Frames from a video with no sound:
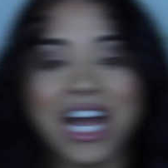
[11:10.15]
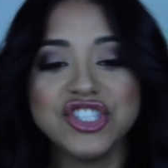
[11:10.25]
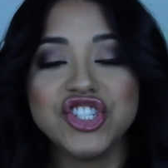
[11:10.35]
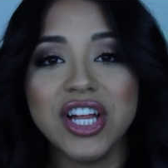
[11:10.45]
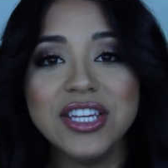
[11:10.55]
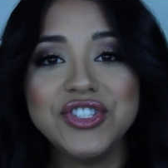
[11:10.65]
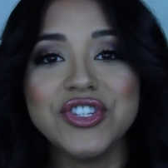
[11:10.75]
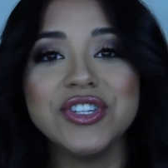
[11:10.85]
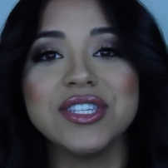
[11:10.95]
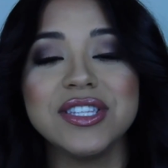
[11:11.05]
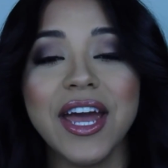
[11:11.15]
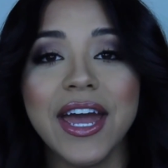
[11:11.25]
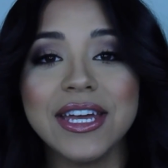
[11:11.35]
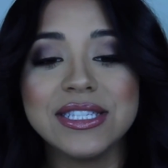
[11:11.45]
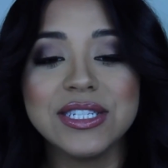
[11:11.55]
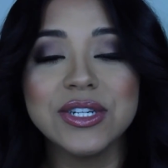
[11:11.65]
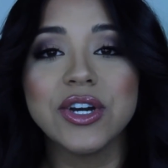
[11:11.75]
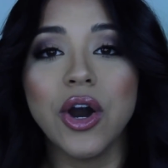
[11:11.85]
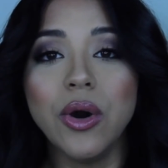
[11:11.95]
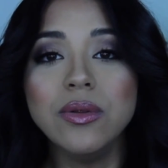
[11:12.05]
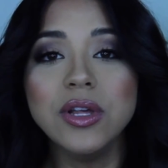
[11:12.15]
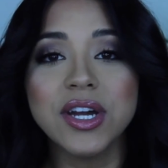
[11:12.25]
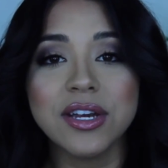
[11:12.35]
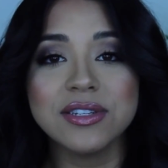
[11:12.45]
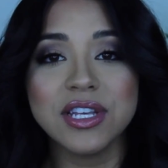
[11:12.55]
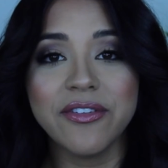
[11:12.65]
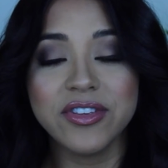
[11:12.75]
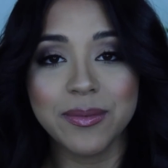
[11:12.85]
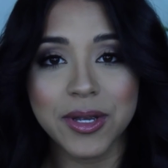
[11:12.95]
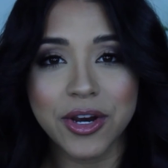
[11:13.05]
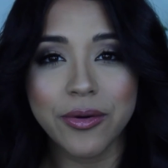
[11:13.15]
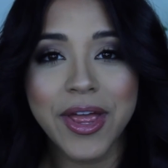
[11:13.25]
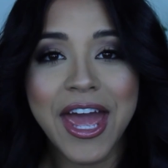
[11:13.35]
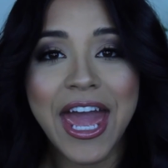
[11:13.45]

I challenge you today to go look at yourself in the mirror